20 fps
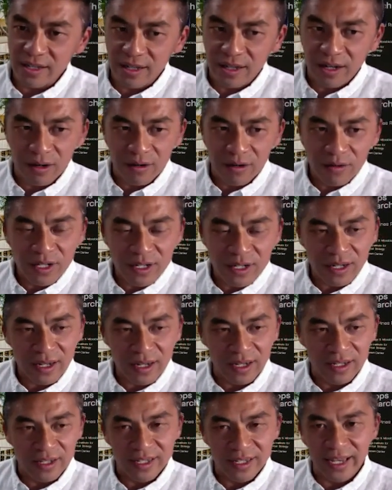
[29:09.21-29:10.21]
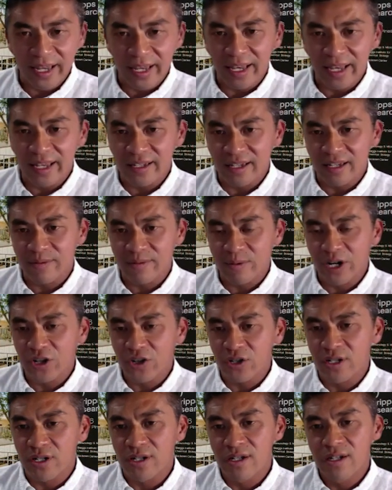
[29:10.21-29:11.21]
in the host and SAGA's
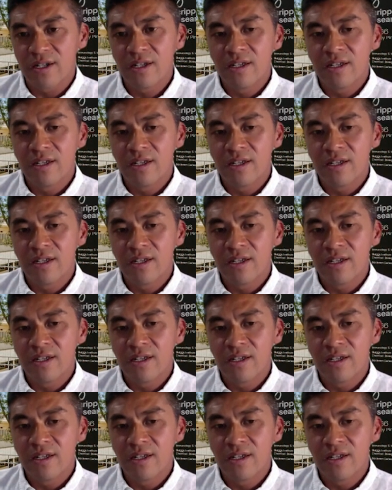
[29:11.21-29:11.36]
expression